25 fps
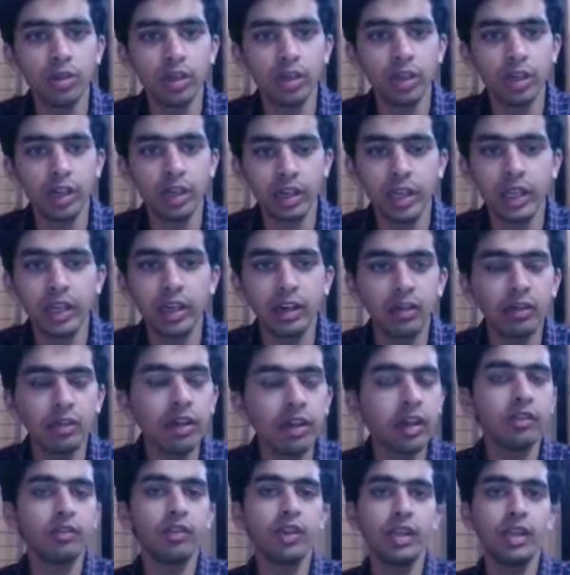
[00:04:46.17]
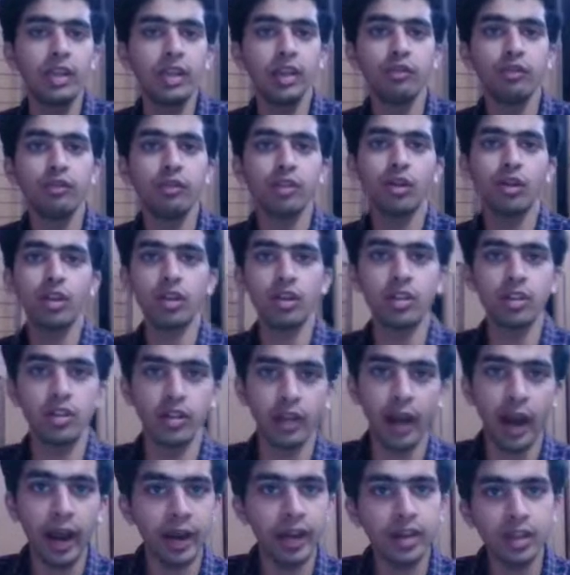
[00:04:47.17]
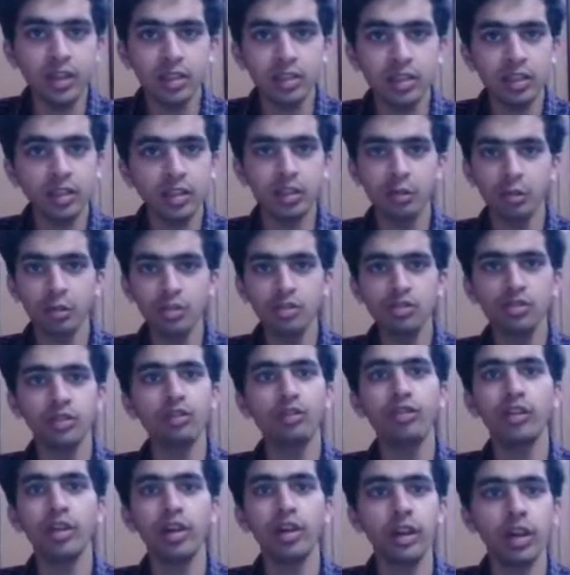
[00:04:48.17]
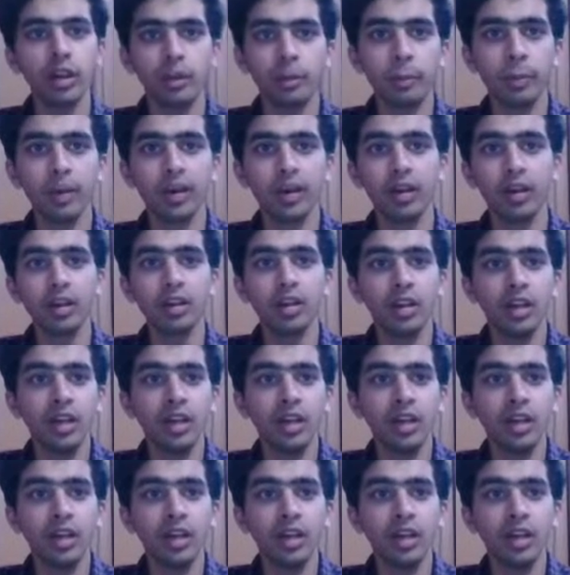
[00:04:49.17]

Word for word: need that we need for our id setup and software development